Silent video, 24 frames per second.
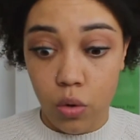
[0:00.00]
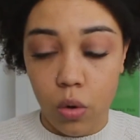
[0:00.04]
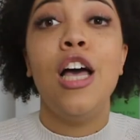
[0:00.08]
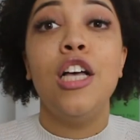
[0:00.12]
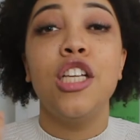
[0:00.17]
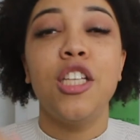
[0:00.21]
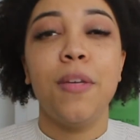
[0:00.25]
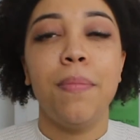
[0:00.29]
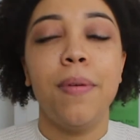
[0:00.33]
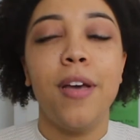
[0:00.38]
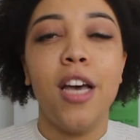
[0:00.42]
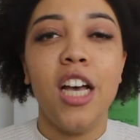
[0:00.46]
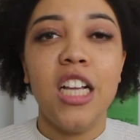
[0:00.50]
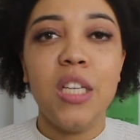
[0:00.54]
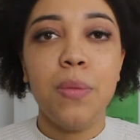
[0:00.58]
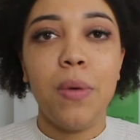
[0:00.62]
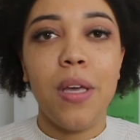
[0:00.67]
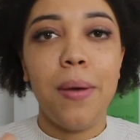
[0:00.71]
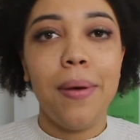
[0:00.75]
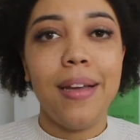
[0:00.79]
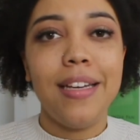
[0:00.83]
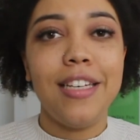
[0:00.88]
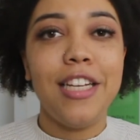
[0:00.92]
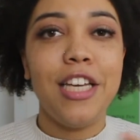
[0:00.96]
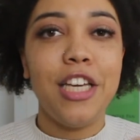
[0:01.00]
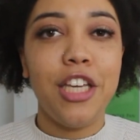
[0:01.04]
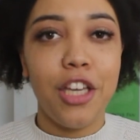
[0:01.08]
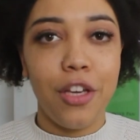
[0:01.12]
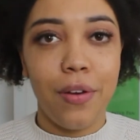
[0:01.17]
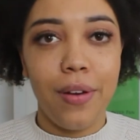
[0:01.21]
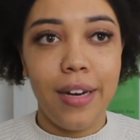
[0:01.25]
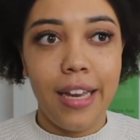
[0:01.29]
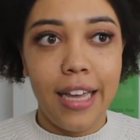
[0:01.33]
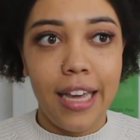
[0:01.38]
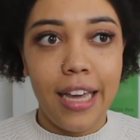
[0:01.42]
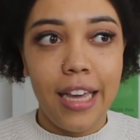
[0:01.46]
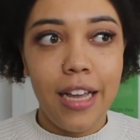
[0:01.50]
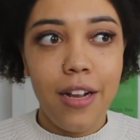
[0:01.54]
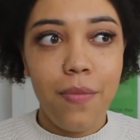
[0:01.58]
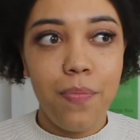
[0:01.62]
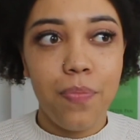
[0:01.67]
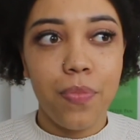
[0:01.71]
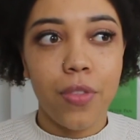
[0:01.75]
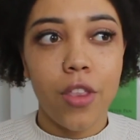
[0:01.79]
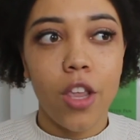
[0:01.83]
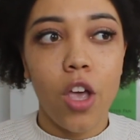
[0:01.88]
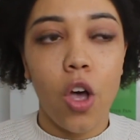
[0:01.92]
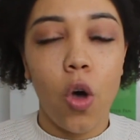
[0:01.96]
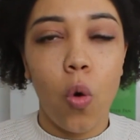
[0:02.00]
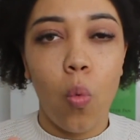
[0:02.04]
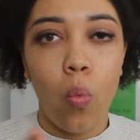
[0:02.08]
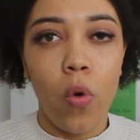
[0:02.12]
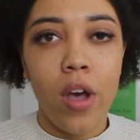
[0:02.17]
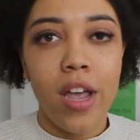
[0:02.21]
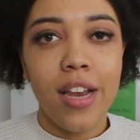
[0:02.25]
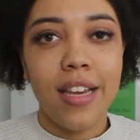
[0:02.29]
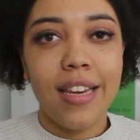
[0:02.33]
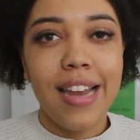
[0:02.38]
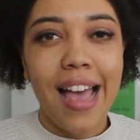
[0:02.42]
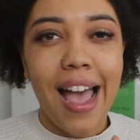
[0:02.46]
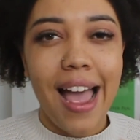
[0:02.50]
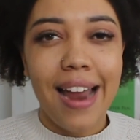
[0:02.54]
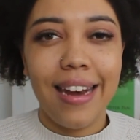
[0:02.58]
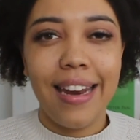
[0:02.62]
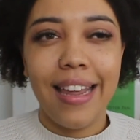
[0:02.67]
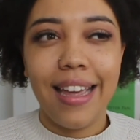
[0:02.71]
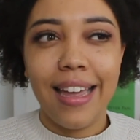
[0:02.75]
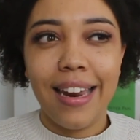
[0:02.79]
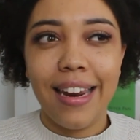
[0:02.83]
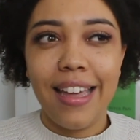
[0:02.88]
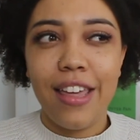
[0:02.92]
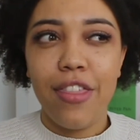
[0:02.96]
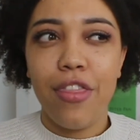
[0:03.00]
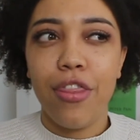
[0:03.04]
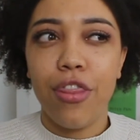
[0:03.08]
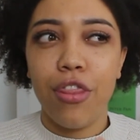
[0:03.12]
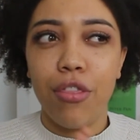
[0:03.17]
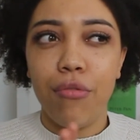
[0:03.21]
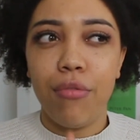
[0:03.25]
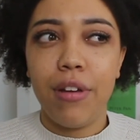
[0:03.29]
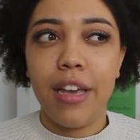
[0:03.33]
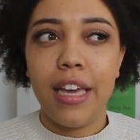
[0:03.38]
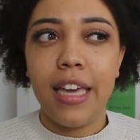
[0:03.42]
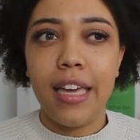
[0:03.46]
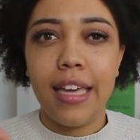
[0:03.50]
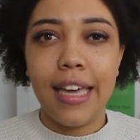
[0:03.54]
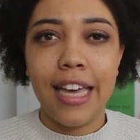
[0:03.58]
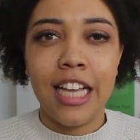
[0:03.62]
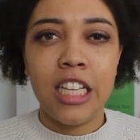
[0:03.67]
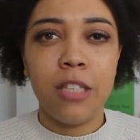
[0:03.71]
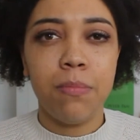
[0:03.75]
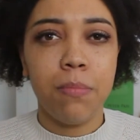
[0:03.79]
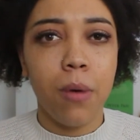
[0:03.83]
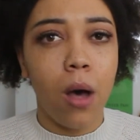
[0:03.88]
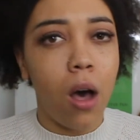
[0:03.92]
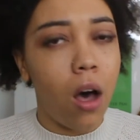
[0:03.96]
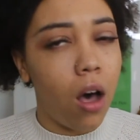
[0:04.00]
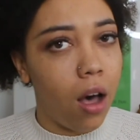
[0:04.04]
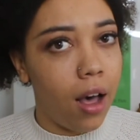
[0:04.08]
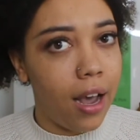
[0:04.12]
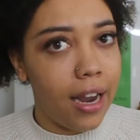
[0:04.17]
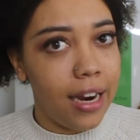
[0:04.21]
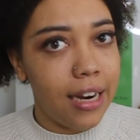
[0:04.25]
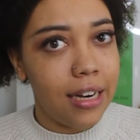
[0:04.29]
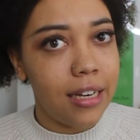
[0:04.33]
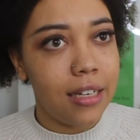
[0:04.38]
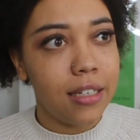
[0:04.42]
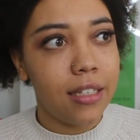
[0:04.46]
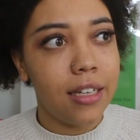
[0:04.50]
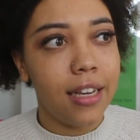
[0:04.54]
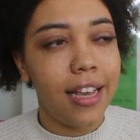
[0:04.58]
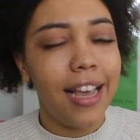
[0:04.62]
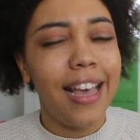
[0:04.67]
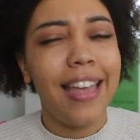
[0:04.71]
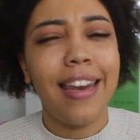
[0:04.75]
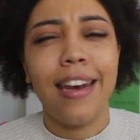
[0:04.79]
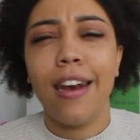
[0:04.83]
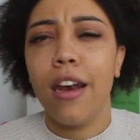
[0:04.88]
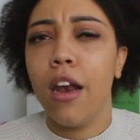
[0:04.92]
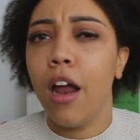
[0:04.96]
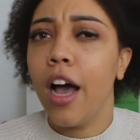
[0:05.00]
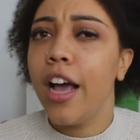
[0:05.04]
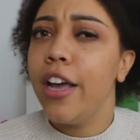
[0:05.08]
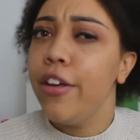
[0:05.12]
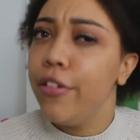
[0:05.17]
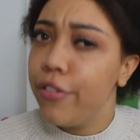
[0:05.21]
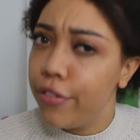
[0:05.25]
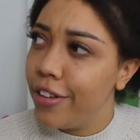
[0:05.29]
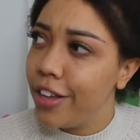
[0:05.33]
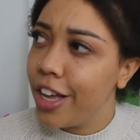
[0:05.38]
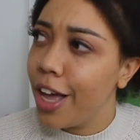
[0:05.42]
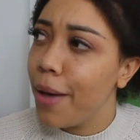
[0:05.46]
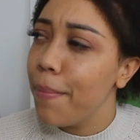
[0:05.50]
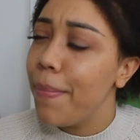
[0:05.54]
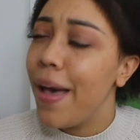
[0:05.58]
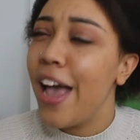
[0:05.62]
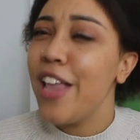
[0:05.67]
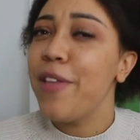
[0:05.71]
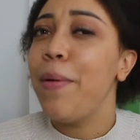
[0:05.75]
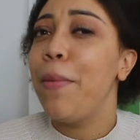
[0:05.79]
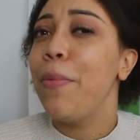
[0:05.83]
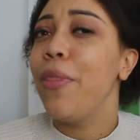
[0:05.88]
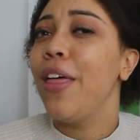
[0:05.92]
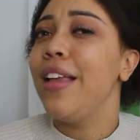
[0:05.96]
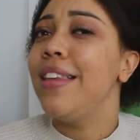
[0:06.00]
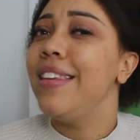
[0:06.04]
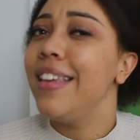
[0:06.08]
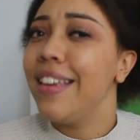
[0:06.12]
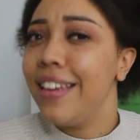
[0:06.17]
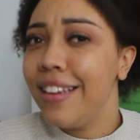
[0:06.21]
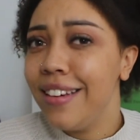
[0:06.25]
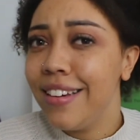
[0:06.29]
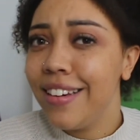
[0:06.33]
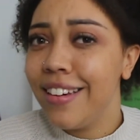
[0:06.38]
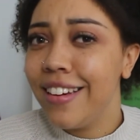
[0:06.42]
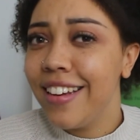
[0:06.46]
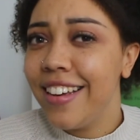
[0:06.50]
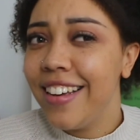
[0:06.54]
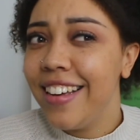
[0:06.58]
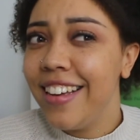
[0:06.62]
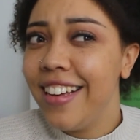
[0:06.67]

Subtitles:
So because we went to uni, we're technically 3 years behind in life compared to people that didn't.